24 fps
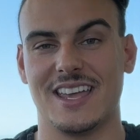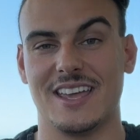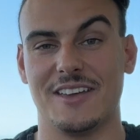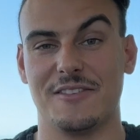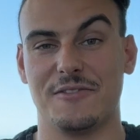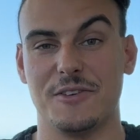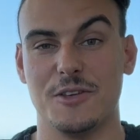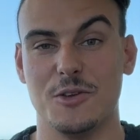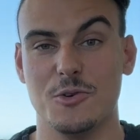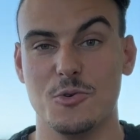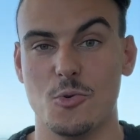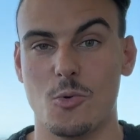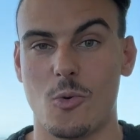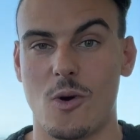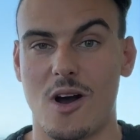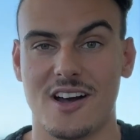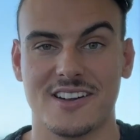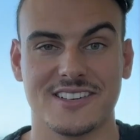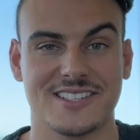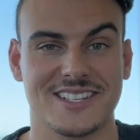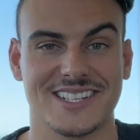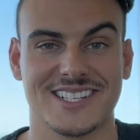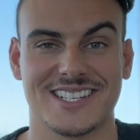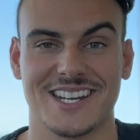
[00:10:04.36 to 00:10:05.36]
If you
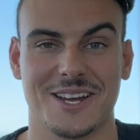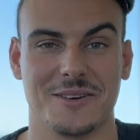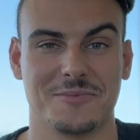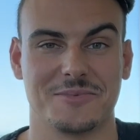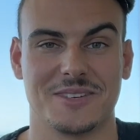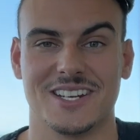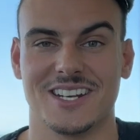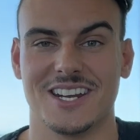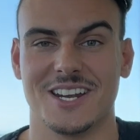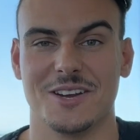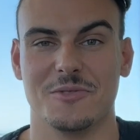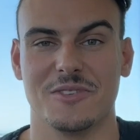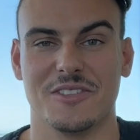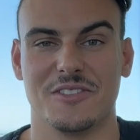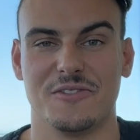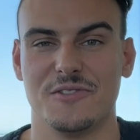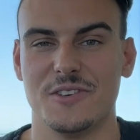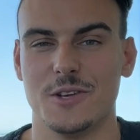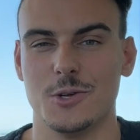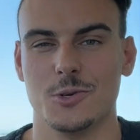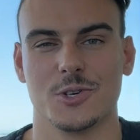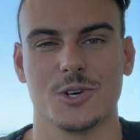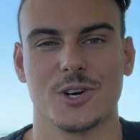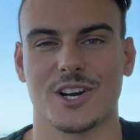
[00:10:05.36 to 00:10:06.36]
want to stay up to date with
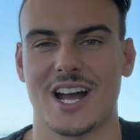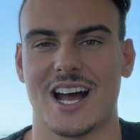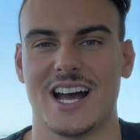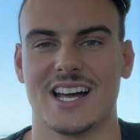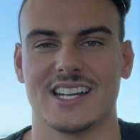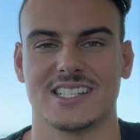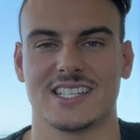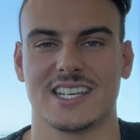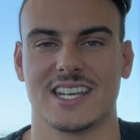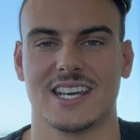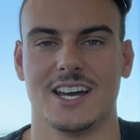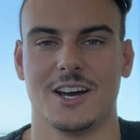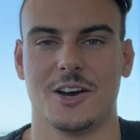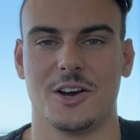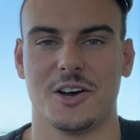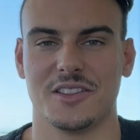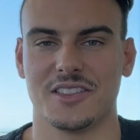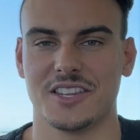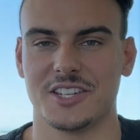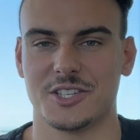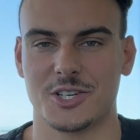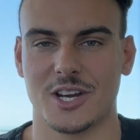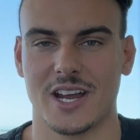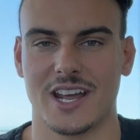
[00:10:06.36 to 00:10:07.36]
future content on
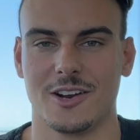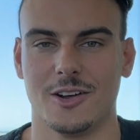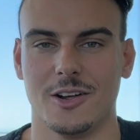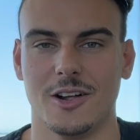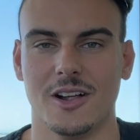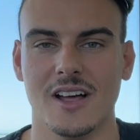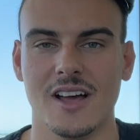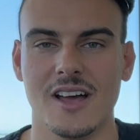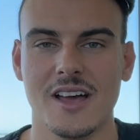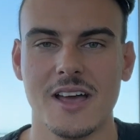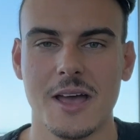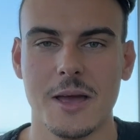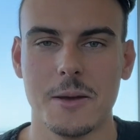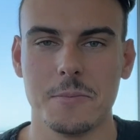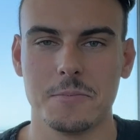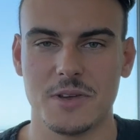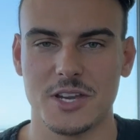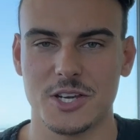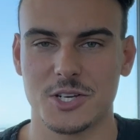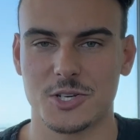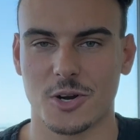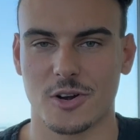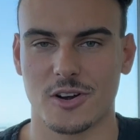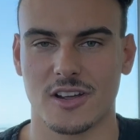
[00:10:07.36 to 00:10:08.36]
the channel, be
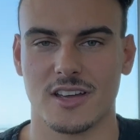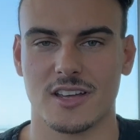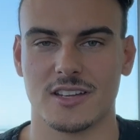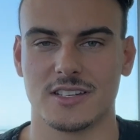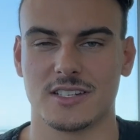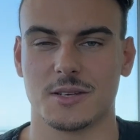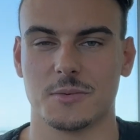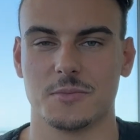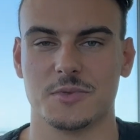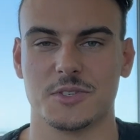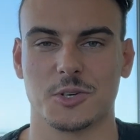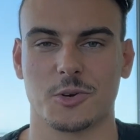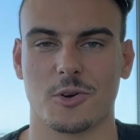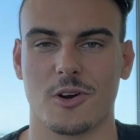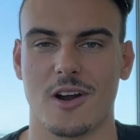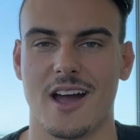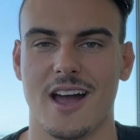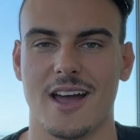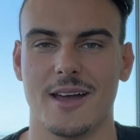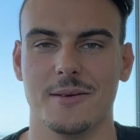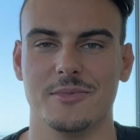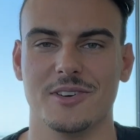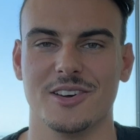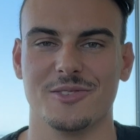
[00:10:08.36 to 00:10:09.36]
sure to hit
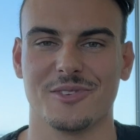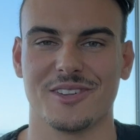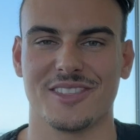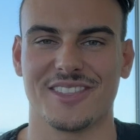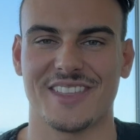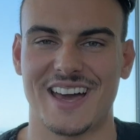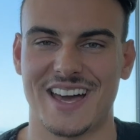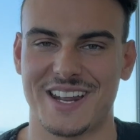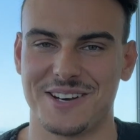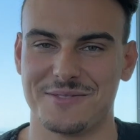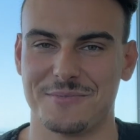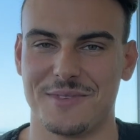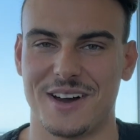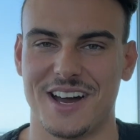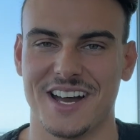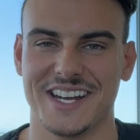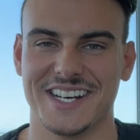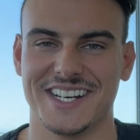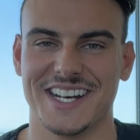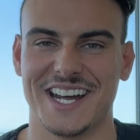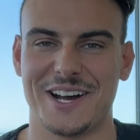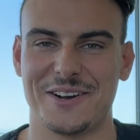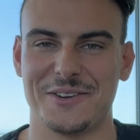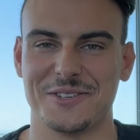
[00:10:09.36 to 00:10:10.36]
subscribe. And with that in
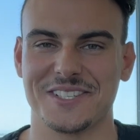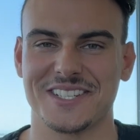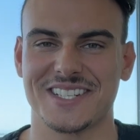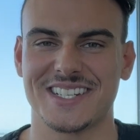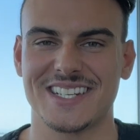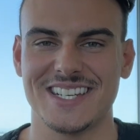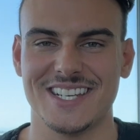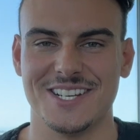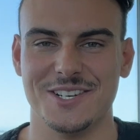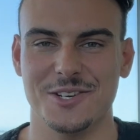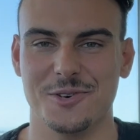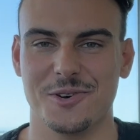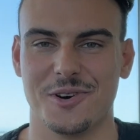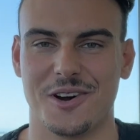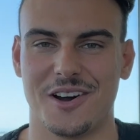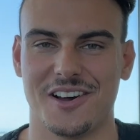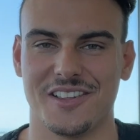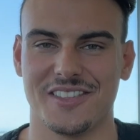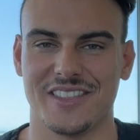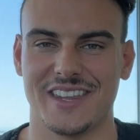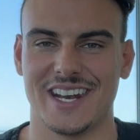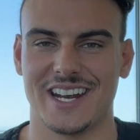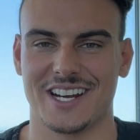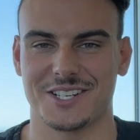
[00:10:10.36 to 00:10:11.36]
mind, I will see you on
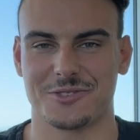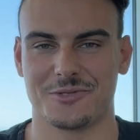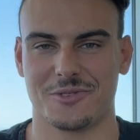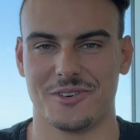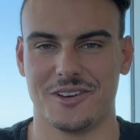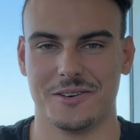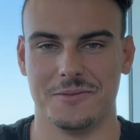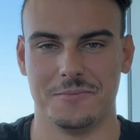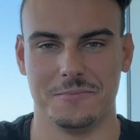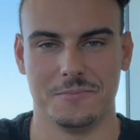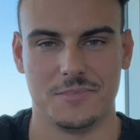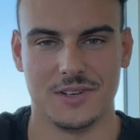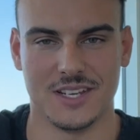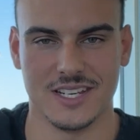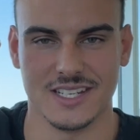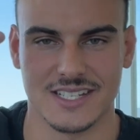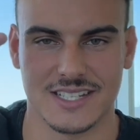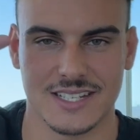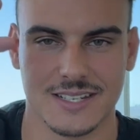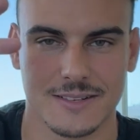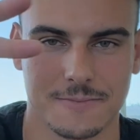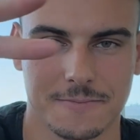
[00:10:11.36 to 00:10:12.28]
the next one. Peace.